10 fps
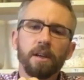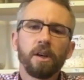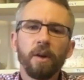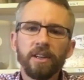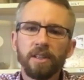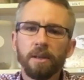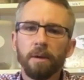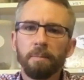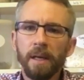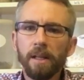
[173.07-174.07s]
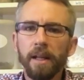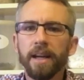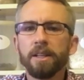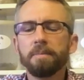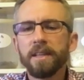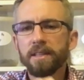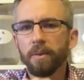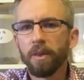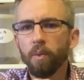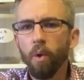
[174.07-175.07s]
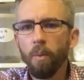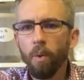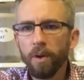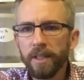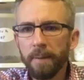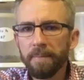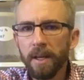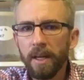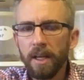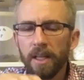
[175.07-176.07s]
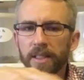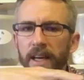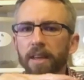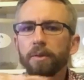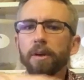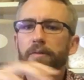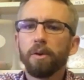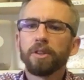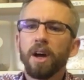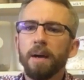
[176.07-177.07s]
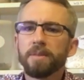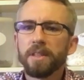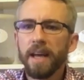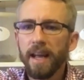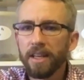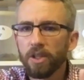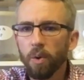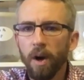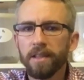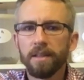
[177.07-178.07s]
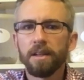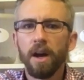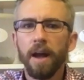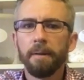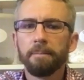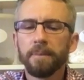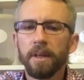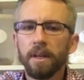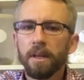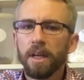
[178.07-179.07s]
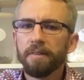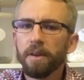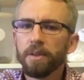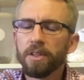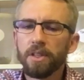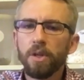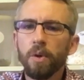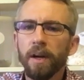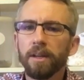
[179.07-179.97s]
Crush the pill and you mix it with warm water. You take 3 or 4 times a day and twice at night. If there is still